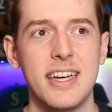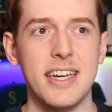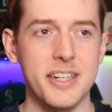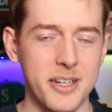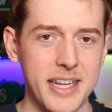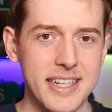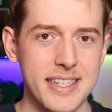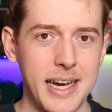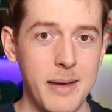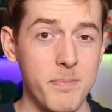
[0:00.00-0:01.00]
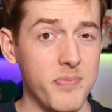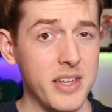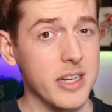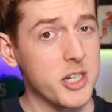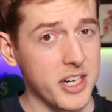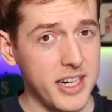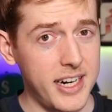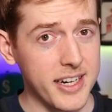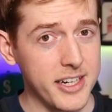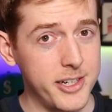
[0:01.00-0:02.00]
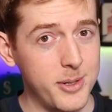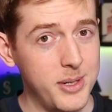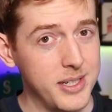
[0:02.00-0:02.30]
And until next time, in Chicago,